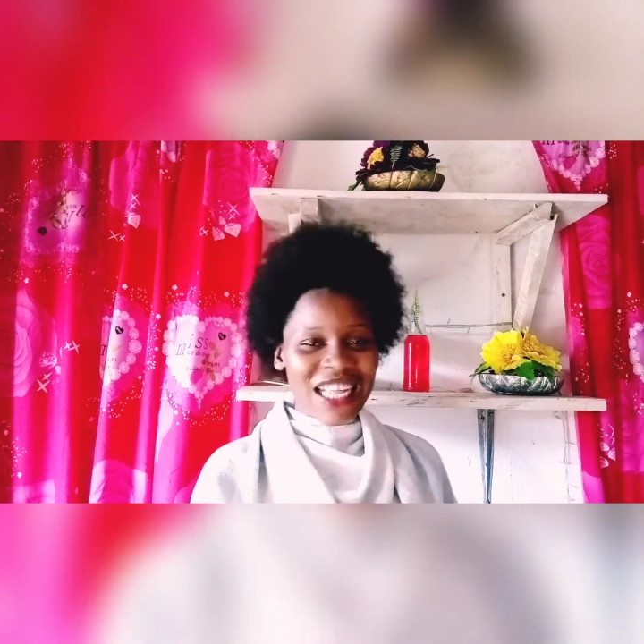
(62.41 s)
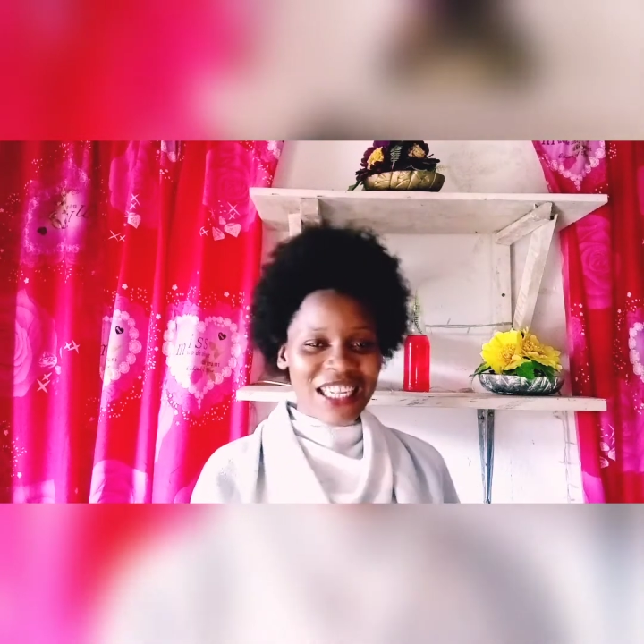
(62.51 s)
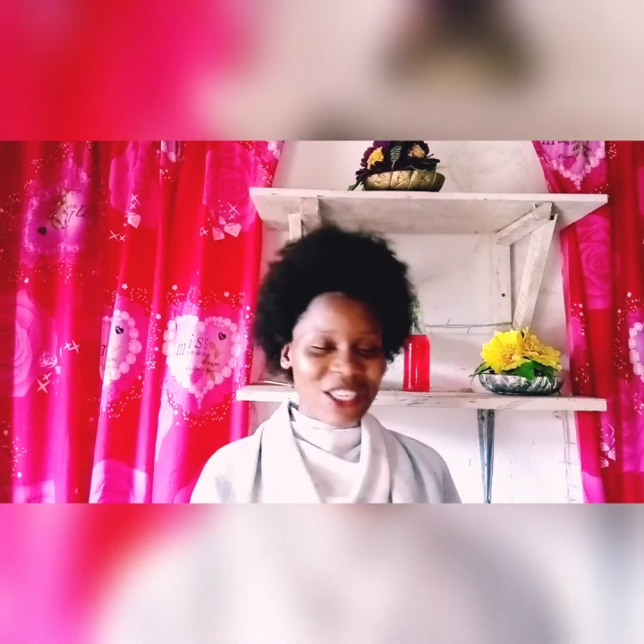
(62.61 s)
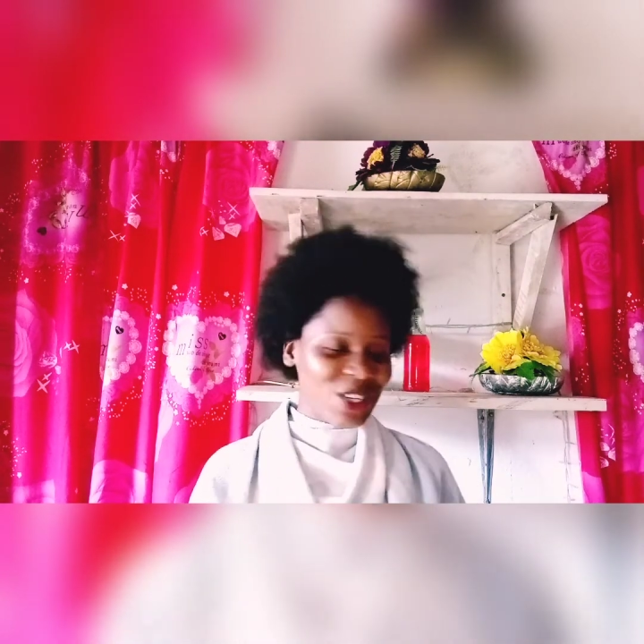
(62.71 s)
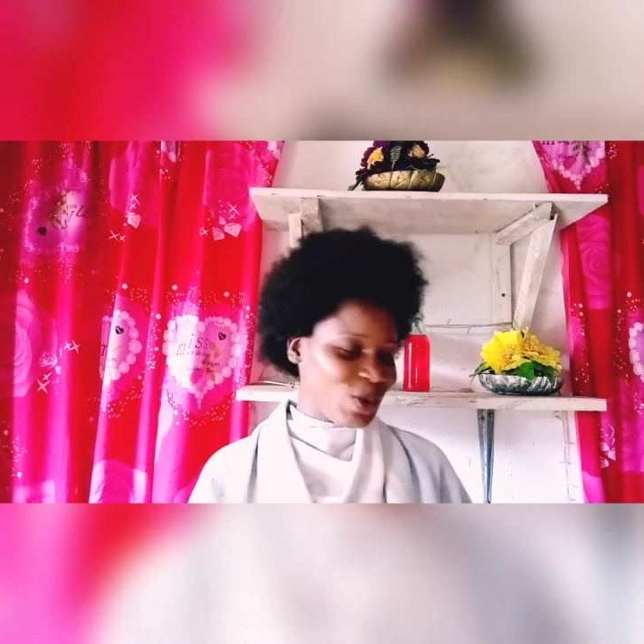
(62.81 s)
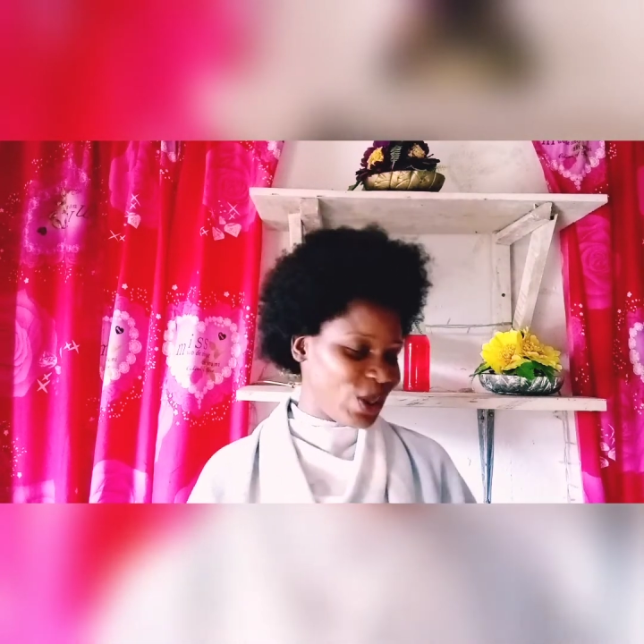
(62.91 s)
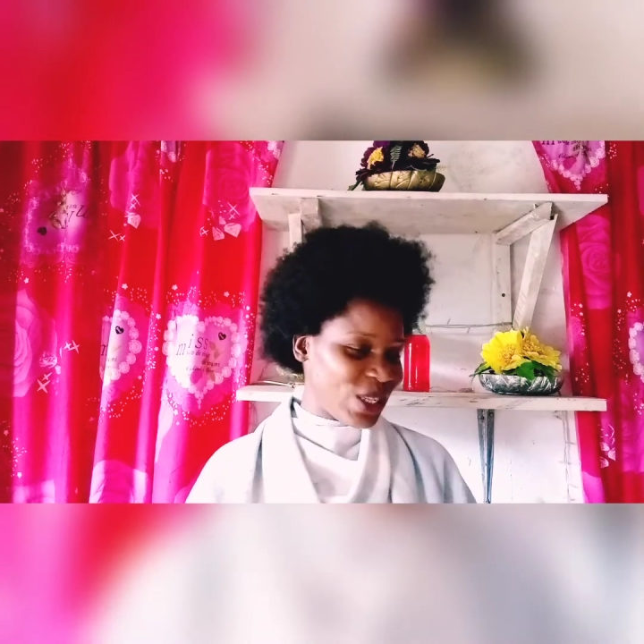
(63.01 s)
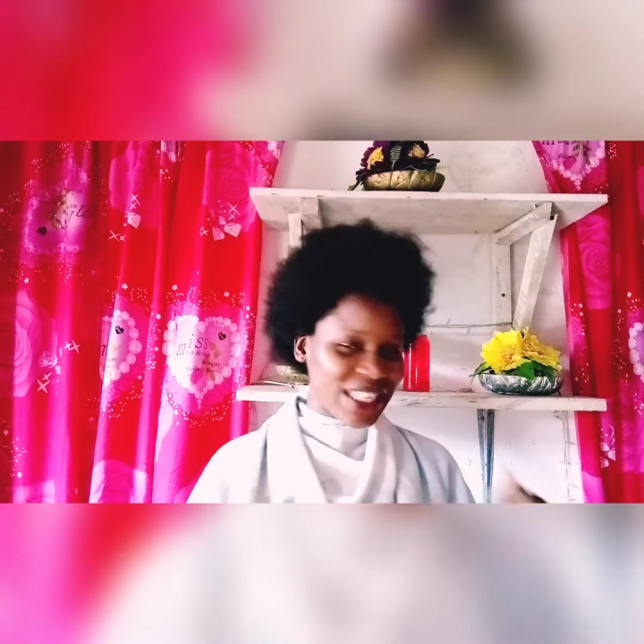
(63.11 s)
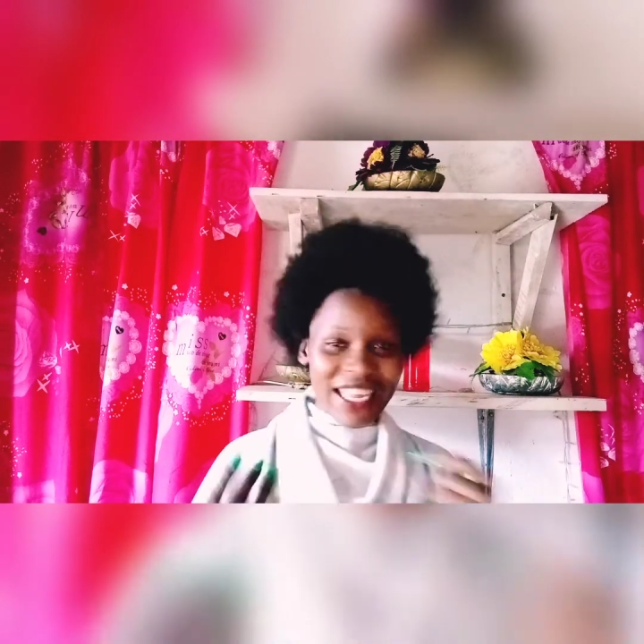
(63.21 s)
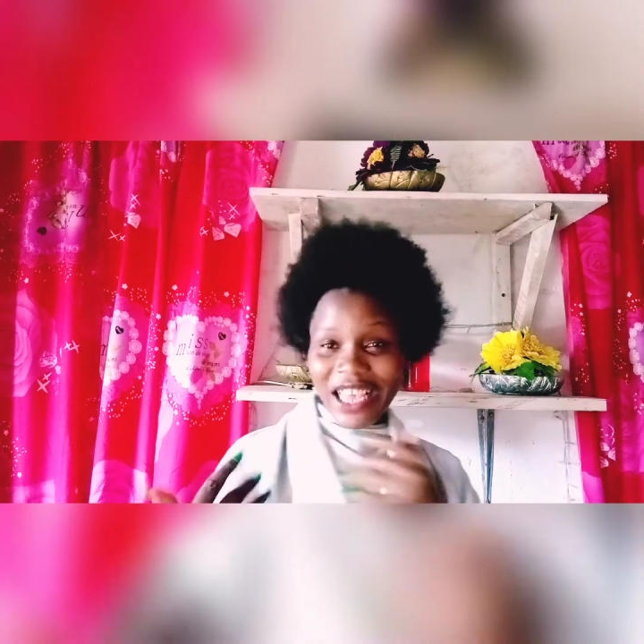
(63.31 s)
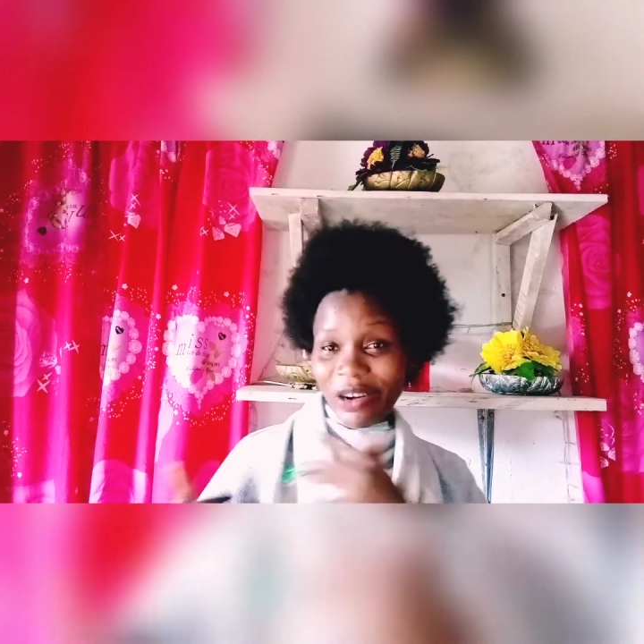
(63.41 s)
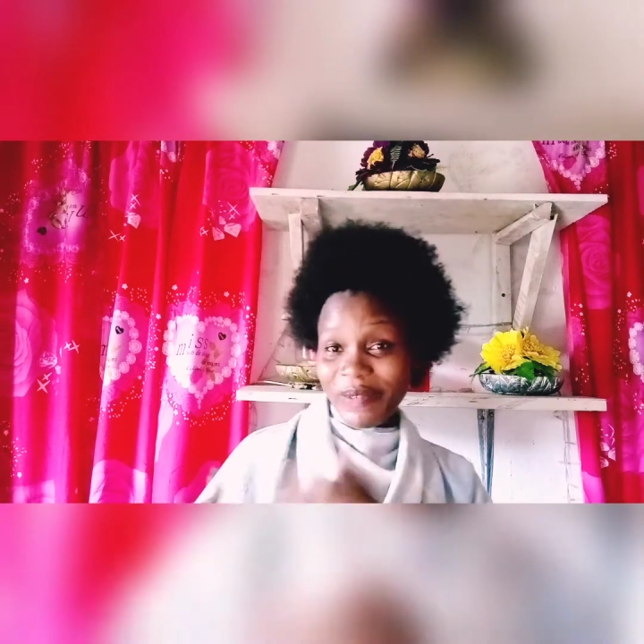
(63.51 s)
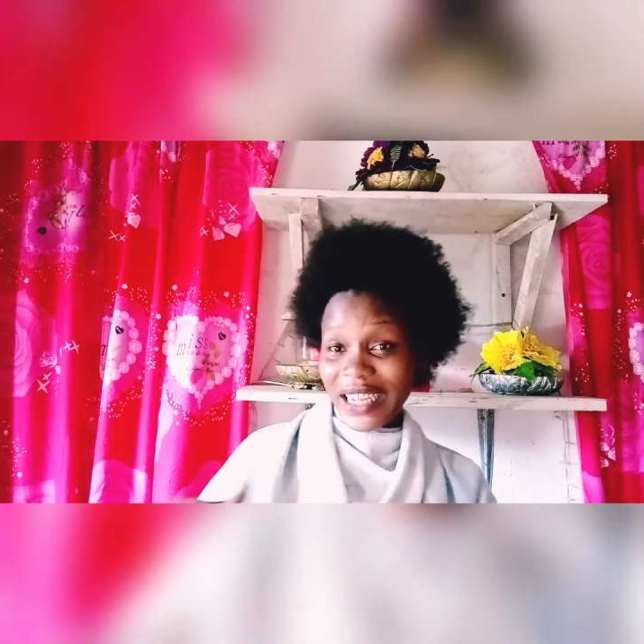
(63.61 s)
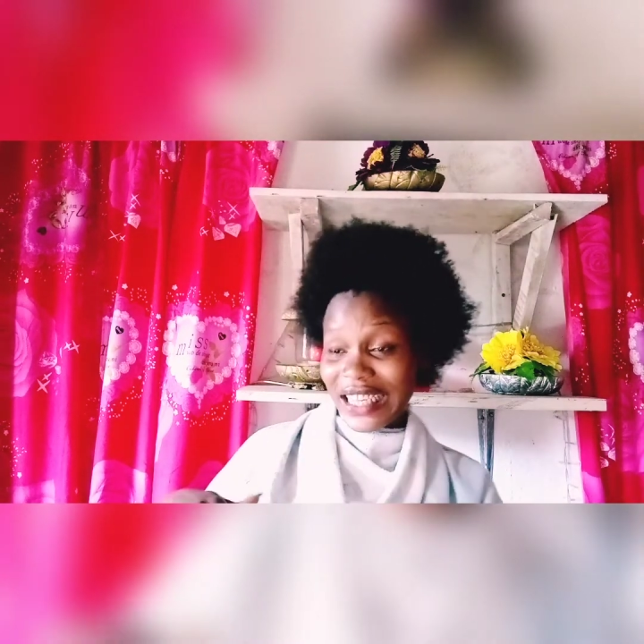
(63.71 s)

They just want to take care of their